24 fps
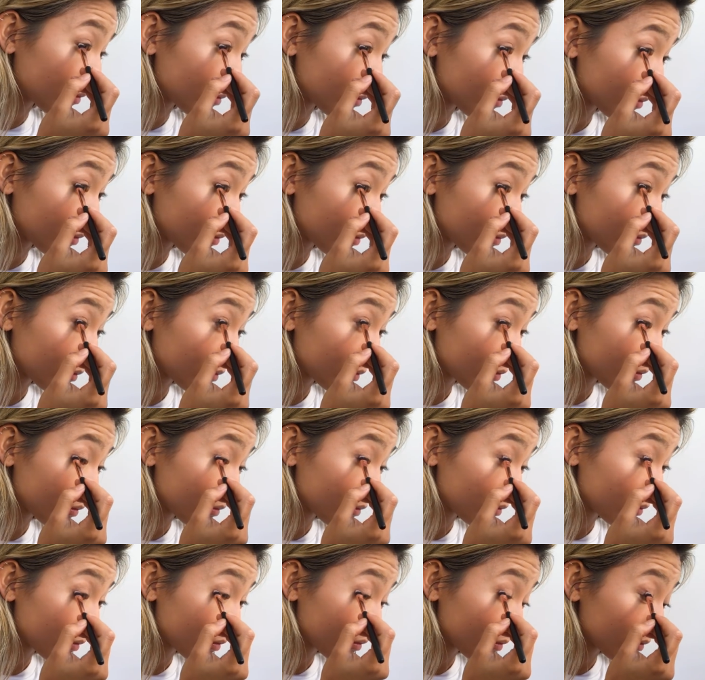brown
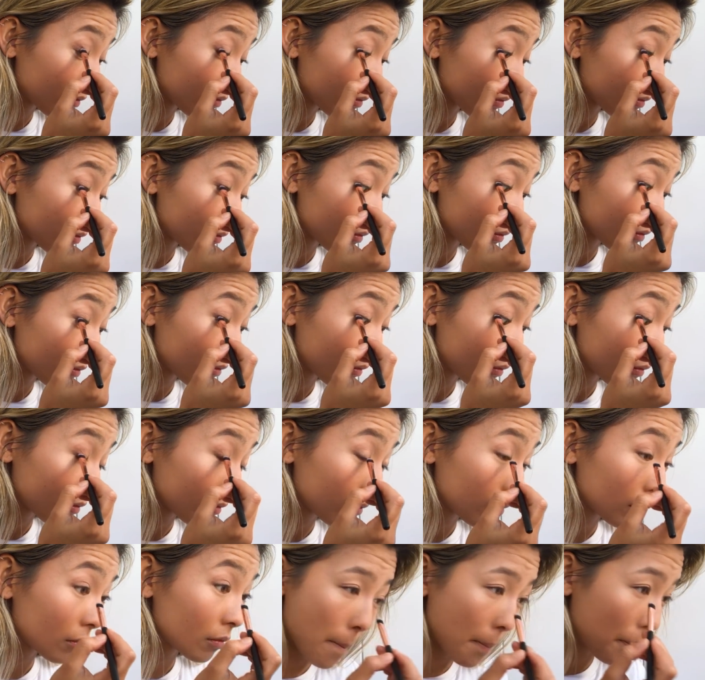grayish
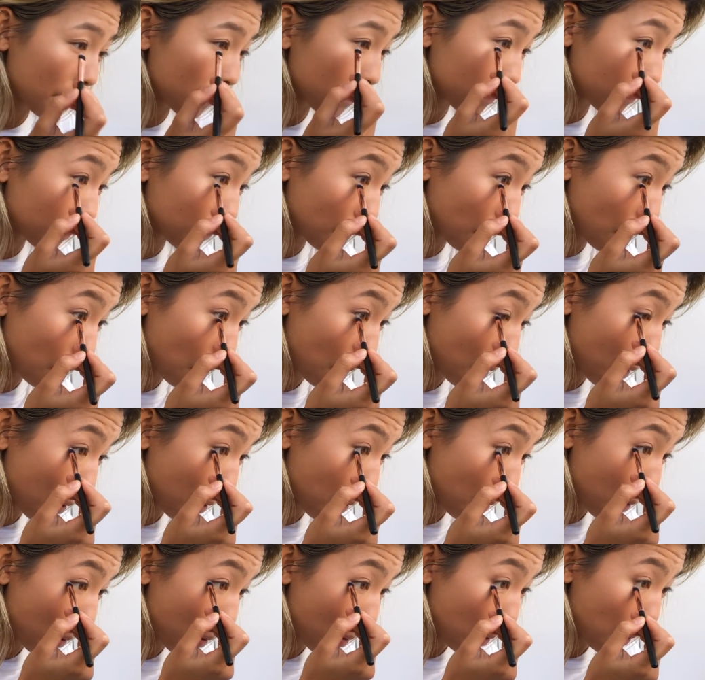around the corners of
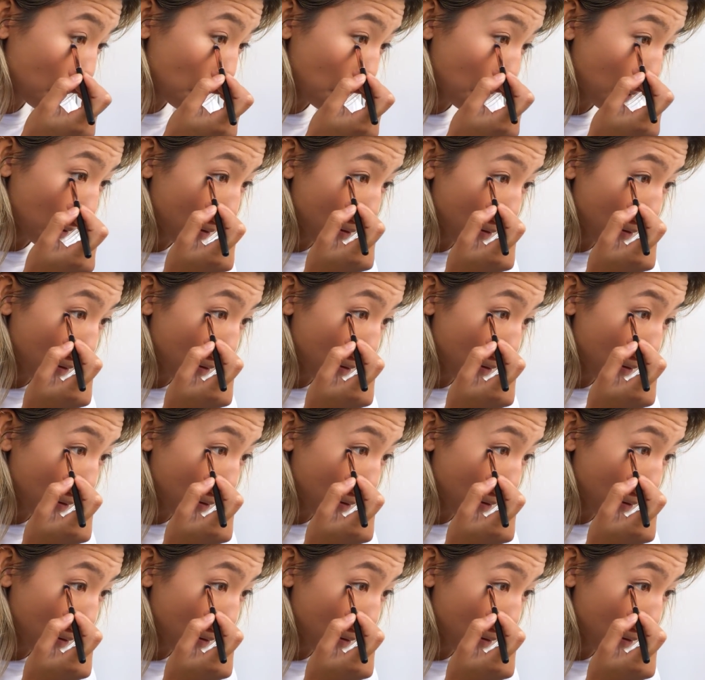my eyes.